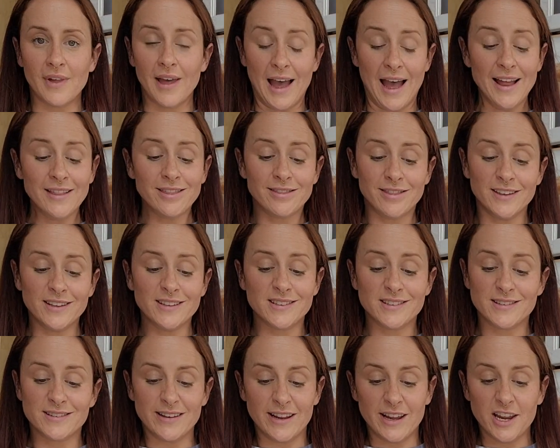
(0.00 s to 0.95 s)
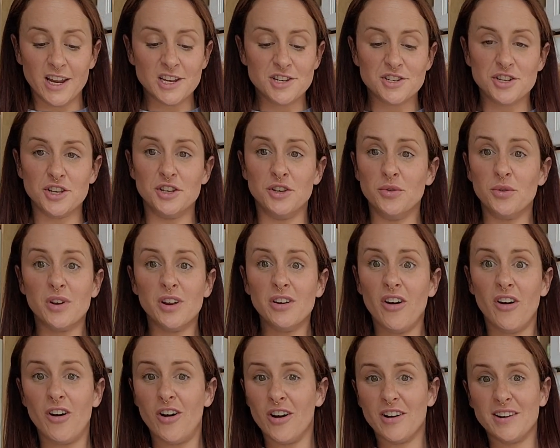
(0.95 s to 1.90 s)
At this stage, you can
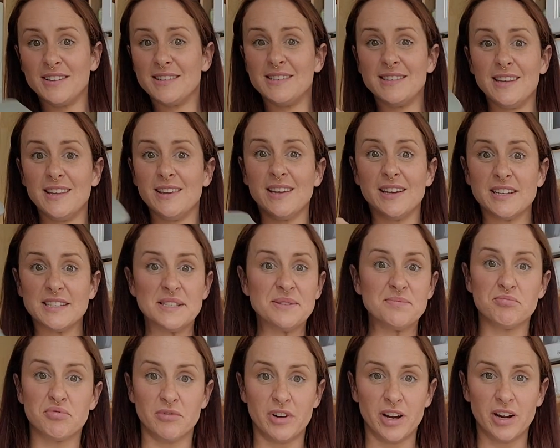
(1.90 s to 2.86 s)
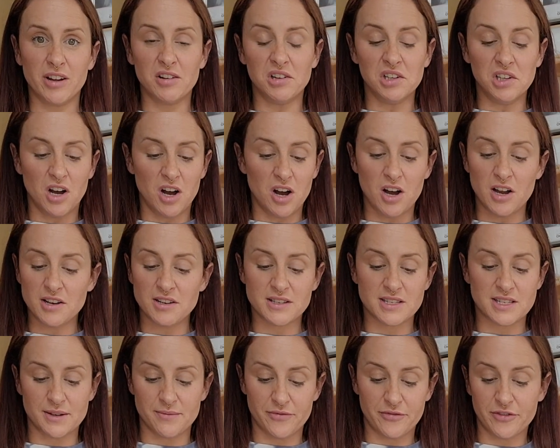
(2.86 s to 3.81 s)
honestly like sprinkle on
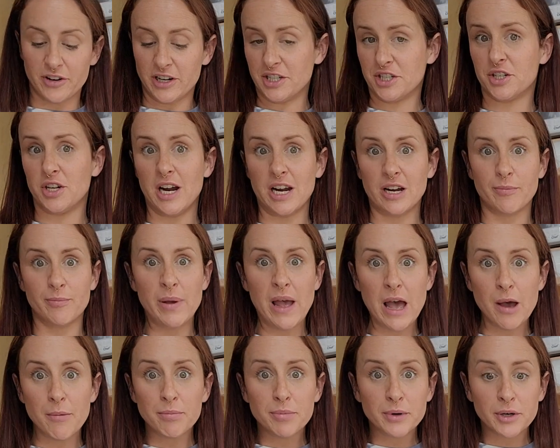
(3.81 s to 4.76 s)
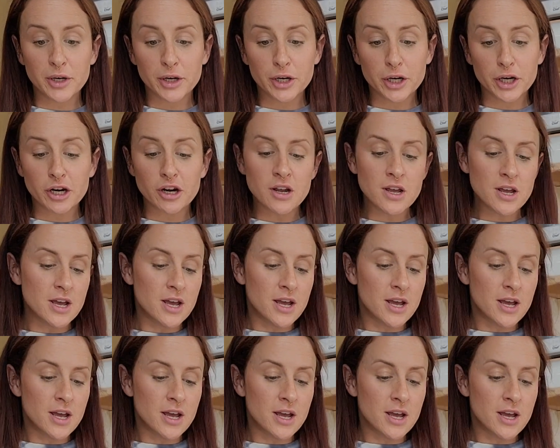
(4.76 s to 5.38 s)
some fresh cracked pepper,